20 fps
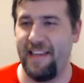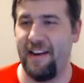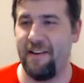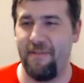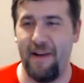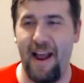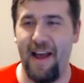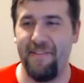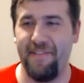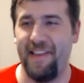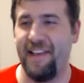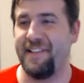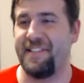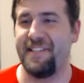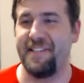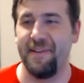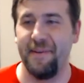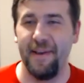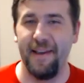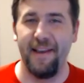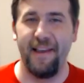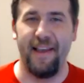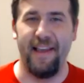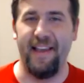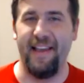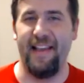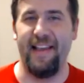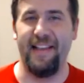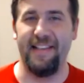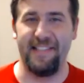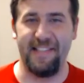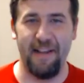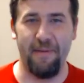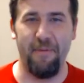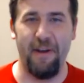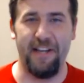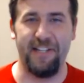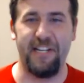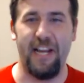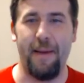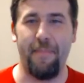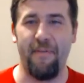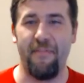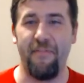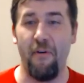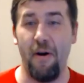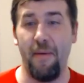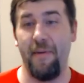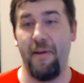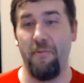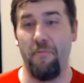get around this in some way, shape, or form.